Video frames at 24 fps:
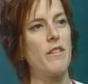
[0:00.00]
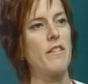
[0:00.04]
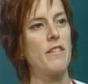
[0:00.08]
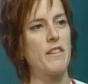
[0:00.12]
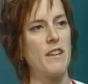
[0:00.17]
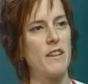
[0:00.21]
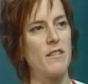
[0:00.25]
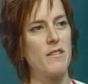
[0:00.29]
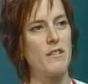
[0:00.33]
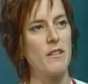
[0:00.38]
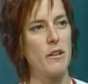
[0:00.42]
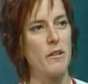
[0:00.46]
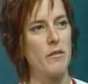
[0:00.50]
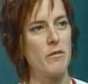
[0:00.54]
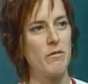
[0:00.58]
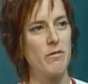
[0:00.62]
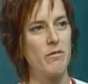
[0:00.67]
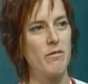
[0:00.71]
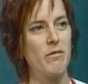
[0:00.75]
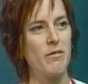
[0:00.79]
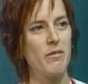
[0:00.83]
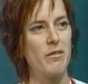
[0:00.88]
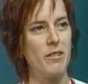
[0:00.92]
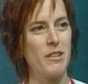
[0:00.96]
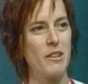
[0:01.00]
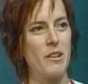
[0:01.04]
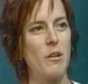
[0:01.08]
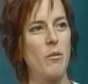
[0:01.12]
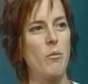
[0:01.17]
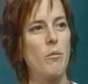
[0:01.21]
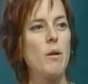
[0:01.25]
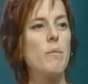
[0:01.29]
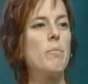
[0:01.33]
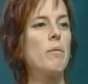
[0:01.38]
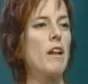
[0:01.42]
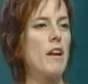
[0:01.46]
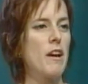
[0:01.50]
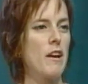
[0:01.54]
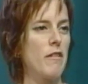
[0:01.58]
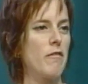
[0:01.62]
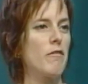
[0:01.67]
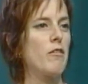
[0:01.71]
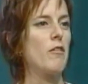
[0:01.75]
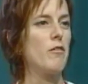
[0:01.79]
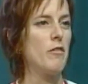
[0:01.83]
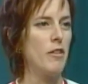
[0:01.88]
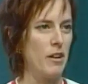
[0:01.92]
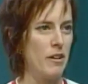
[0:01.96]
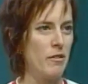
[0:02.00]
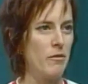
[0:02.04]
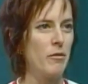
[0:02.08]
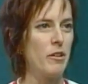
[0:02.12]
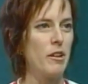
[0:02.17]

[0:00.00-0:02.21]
the things that we play for fun.